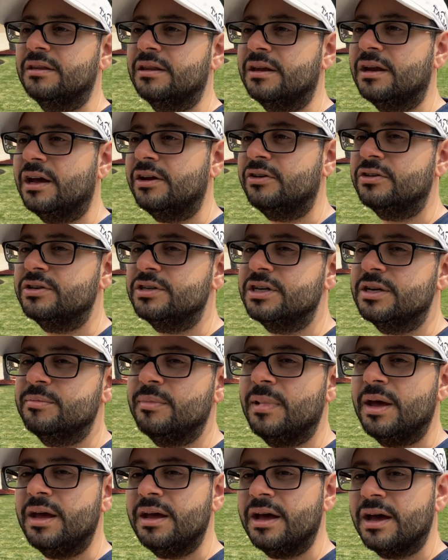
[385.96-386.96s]
nitrogen
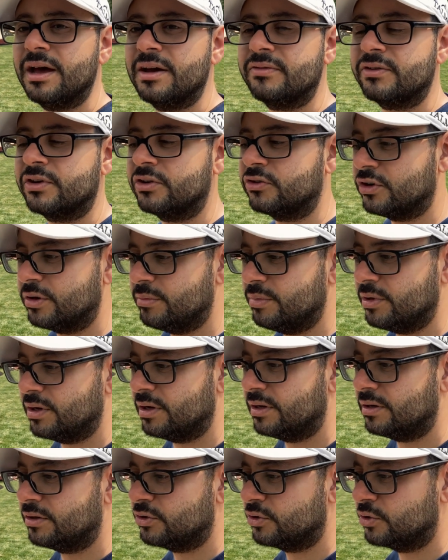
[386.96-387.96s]
may have
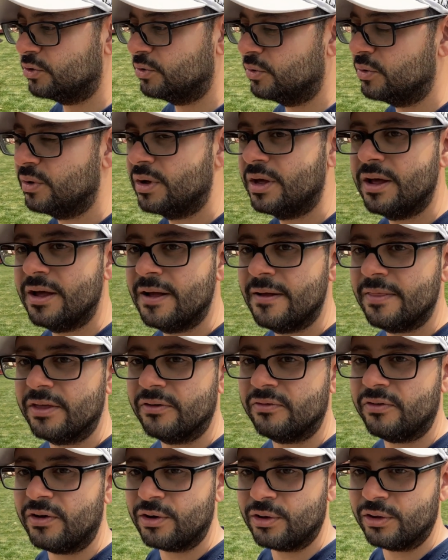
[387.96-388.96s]
contributed to the
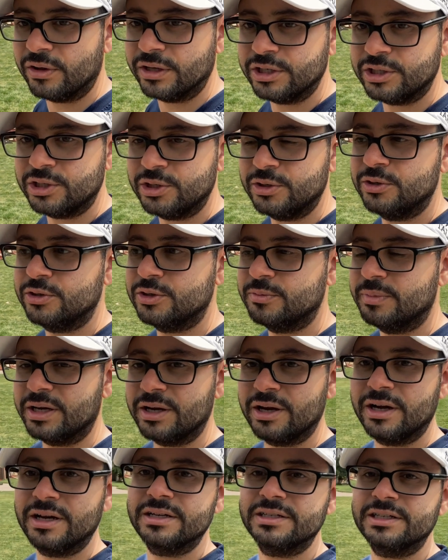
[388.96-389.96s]
fungal issues
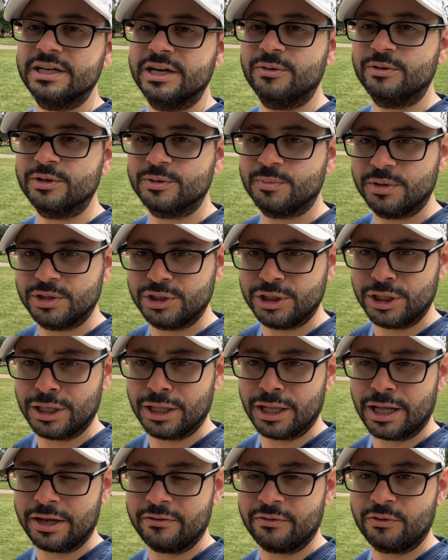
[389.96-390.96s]
because it was pushing a
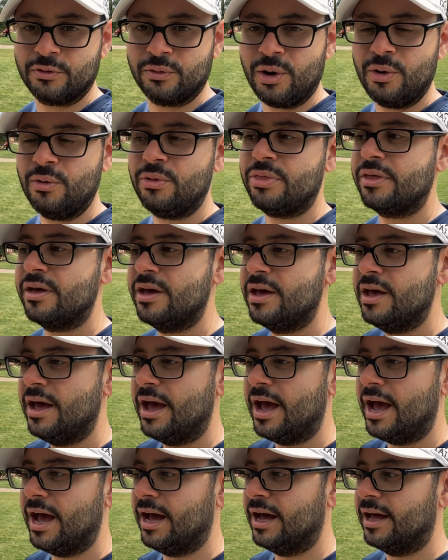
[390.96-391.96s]
lot of growth,
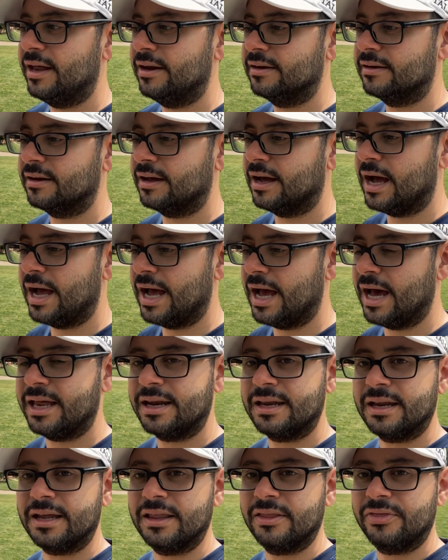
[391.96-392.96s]
and I
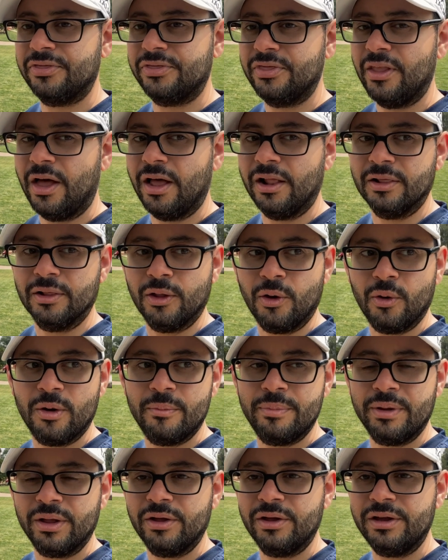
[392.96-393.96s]
had a low
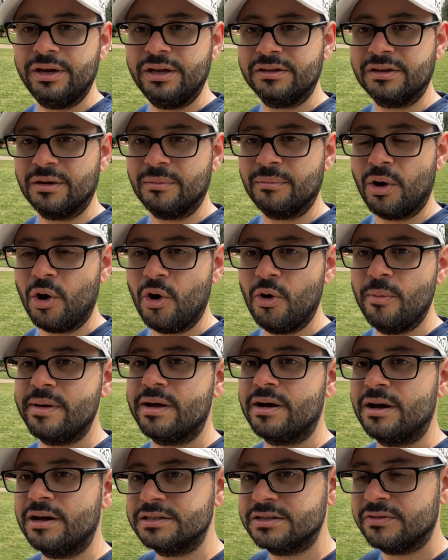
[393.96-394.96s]
ability to mow
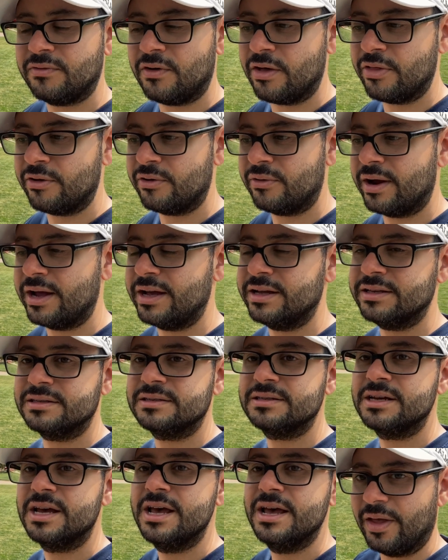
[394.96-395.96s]
because of all the
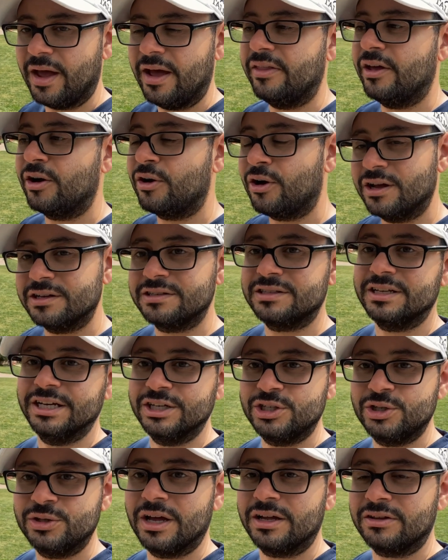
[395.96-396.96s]
rains, and that caused the
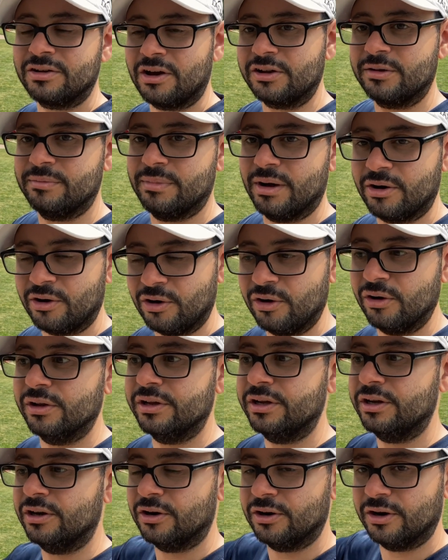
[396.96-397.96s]
issue that I talked about
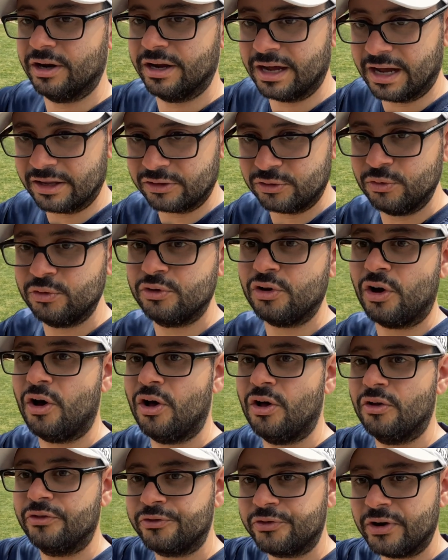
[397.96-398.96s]
earlier. It got too
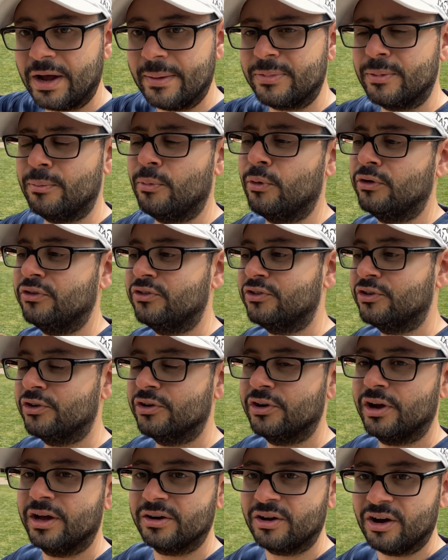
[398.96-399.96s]
tall, trapped the moisture,
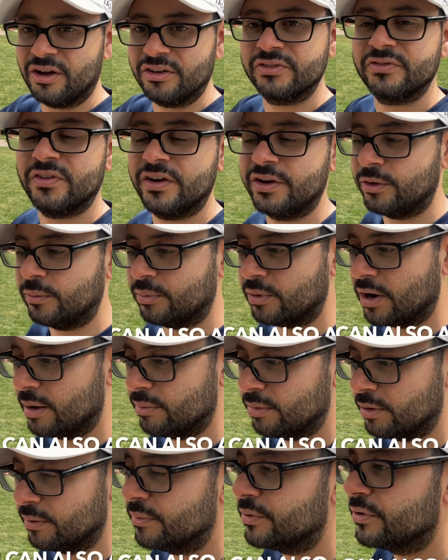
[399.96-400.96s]
and caused fungal
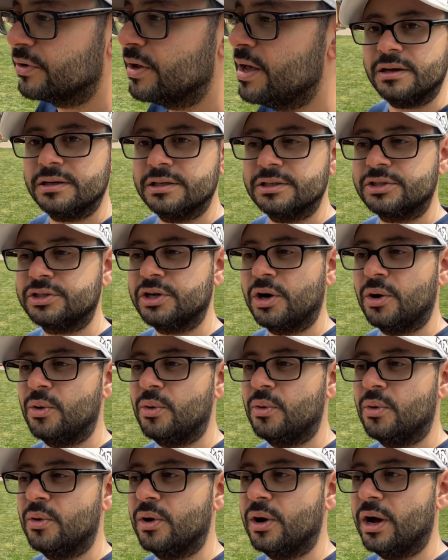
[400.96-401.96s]
problems.
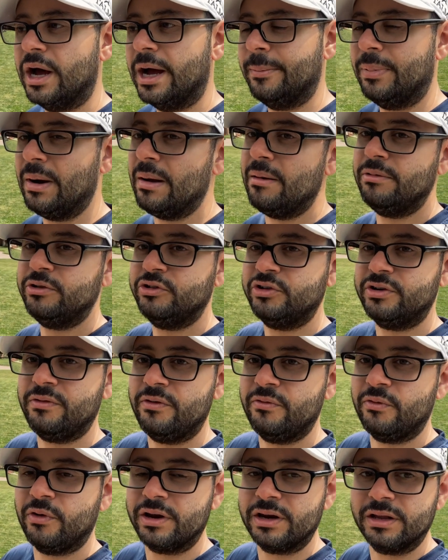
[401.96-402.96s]
So I probably should have
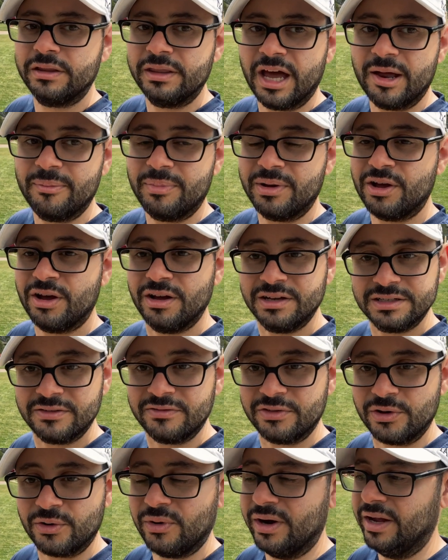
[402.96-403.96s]
avoided that because of
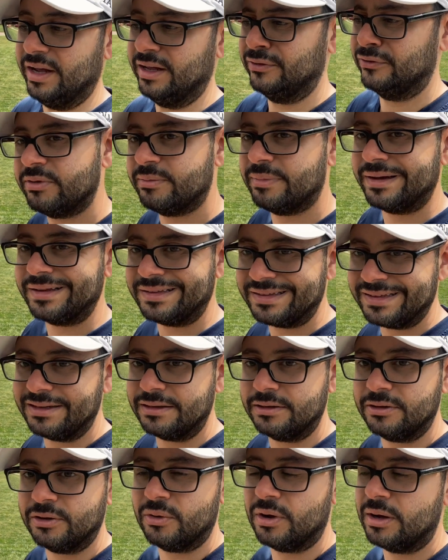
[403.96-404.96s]
the rains, but
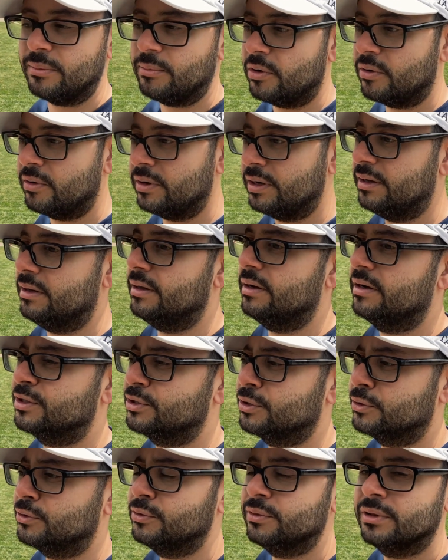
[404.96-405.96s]
I'm already there,
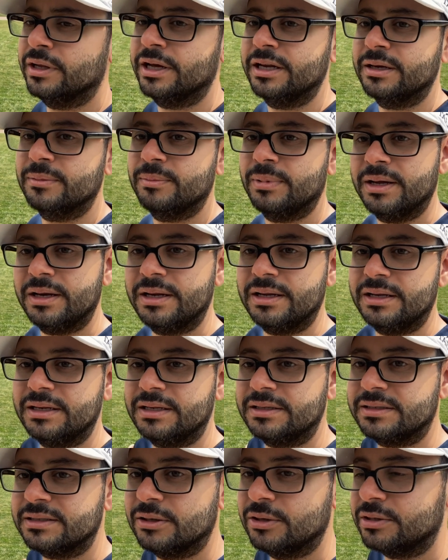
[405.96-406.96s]
so too late, but
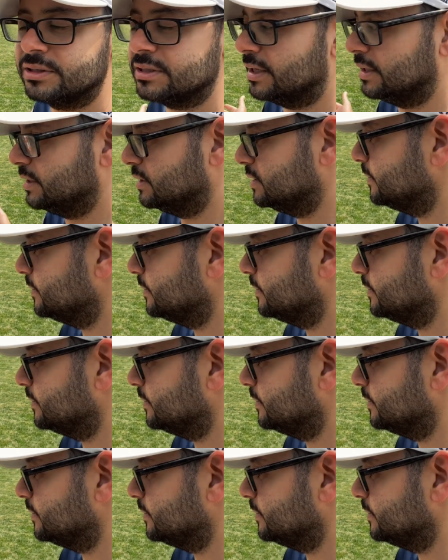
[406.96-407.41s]
it looks nice.